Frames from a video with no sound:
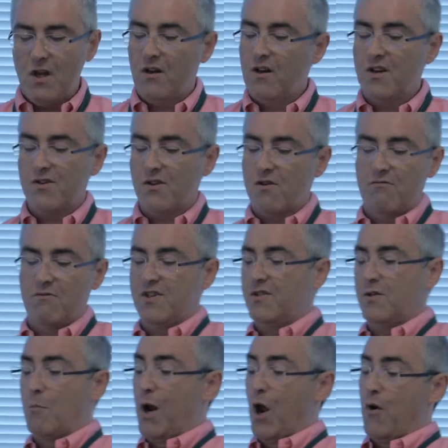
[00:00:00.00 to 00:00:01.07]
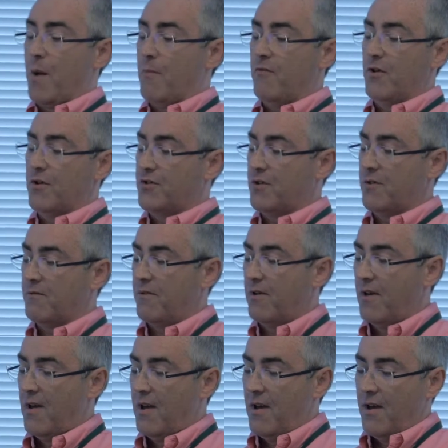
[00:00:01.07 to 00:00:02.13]
And this is a blown up version of
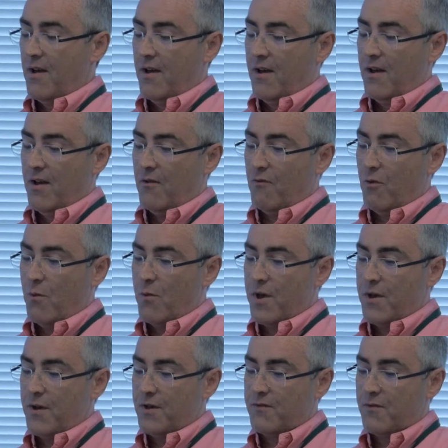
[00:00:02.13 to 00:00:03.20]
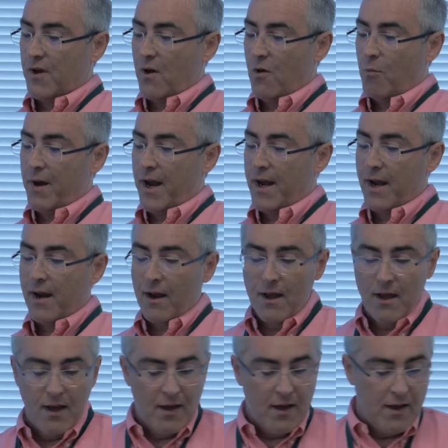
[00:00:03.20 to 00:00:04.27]
what we use for goal planning.
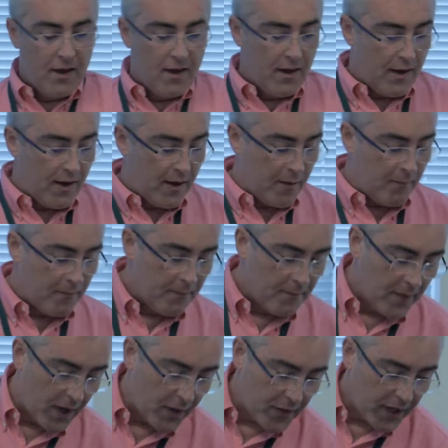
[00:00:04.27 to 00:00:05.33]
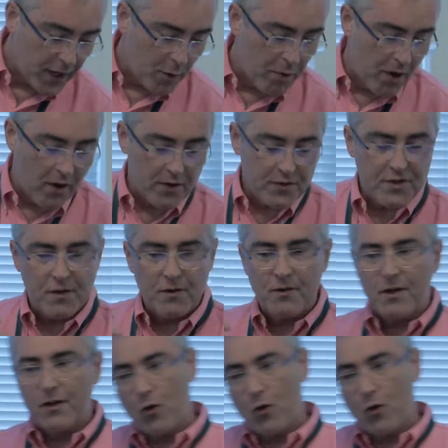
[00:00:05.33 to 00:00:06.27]
I think in the past, in